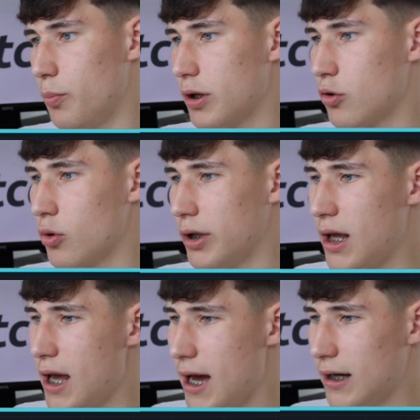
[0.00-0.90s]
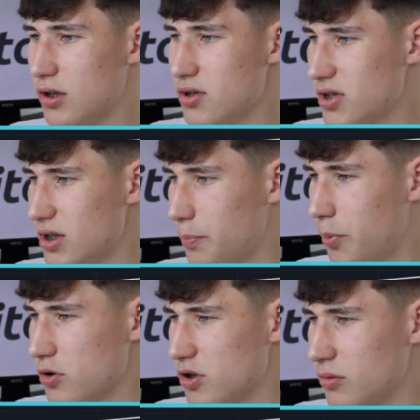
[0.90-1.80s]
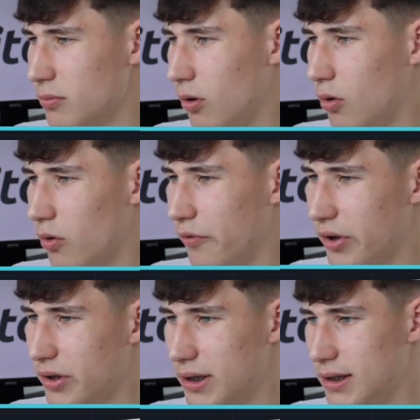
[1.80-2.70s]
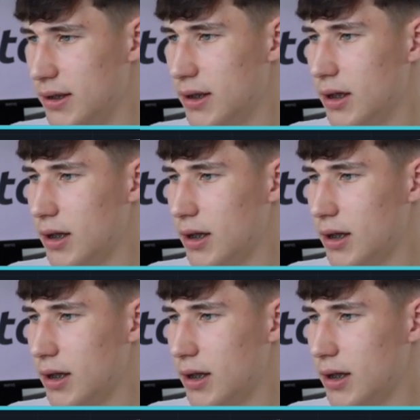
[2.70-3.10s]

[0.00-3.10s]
Bitcoin, and you can see the bottom of the